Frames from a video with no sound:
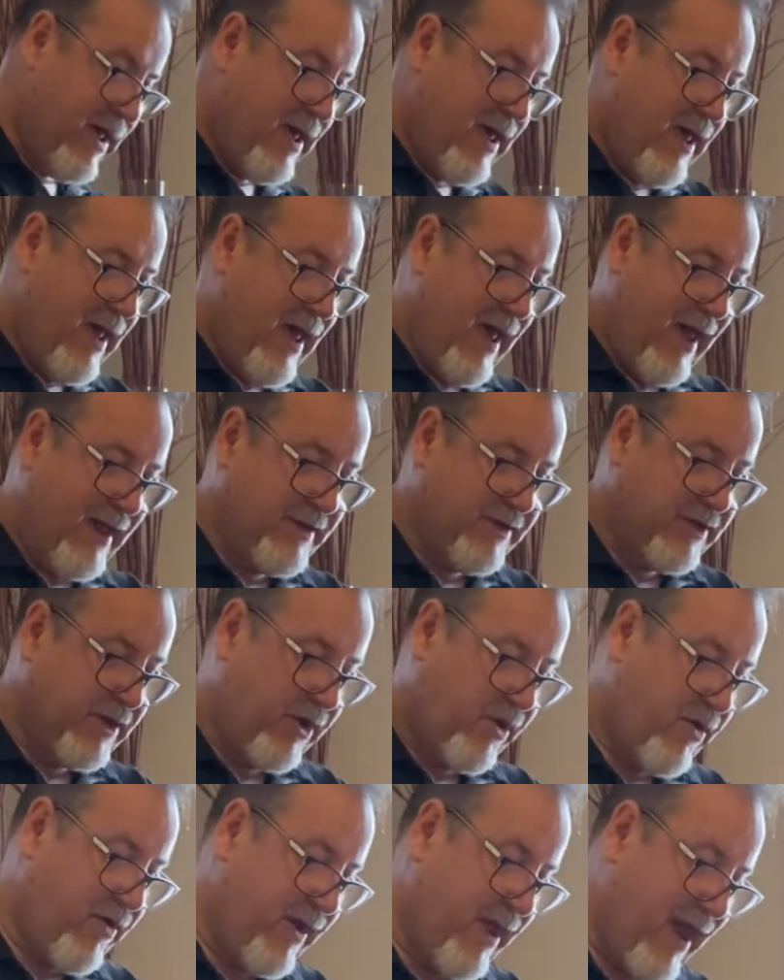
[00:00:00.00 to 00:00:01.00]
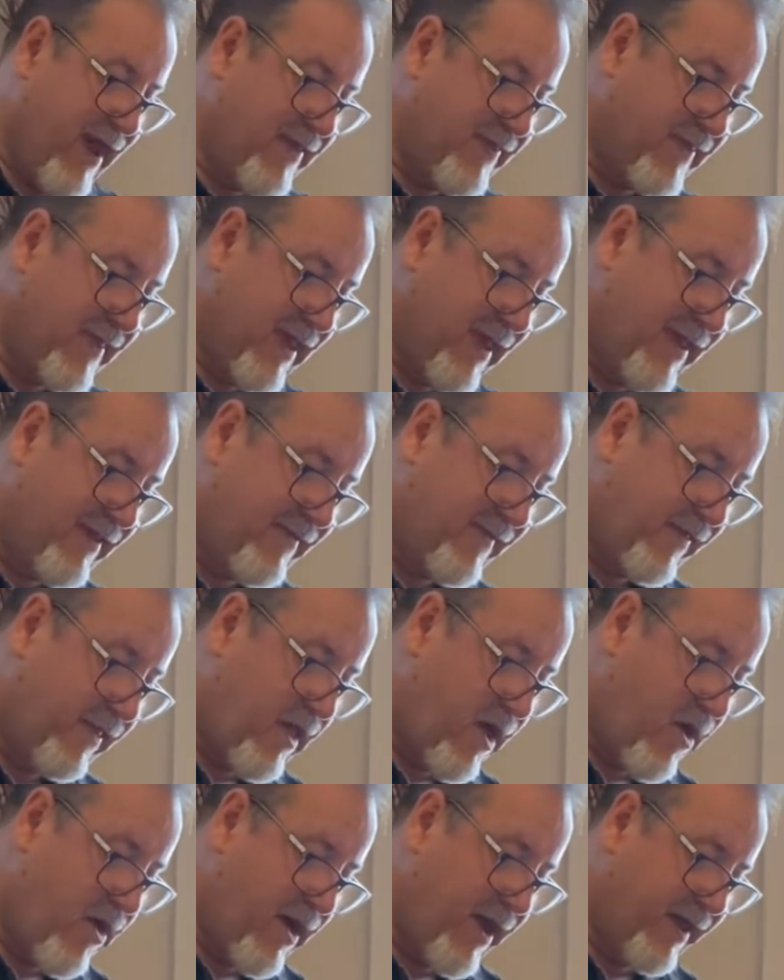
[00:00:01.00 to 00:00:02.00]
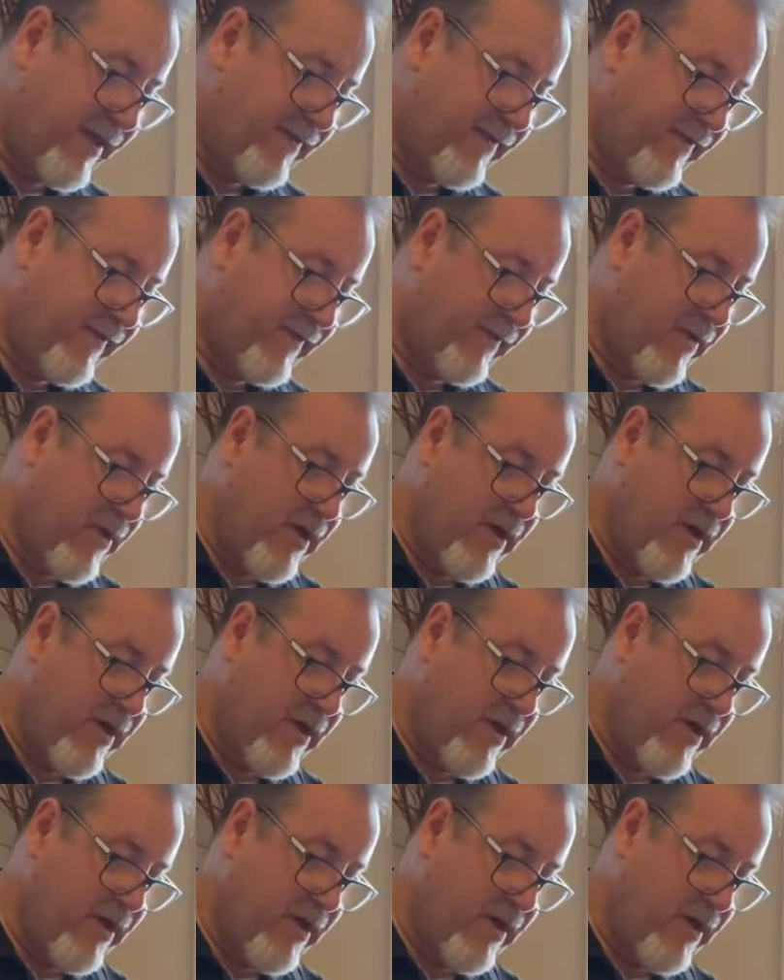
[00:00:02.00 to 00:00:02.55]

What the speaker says: and to create these lines,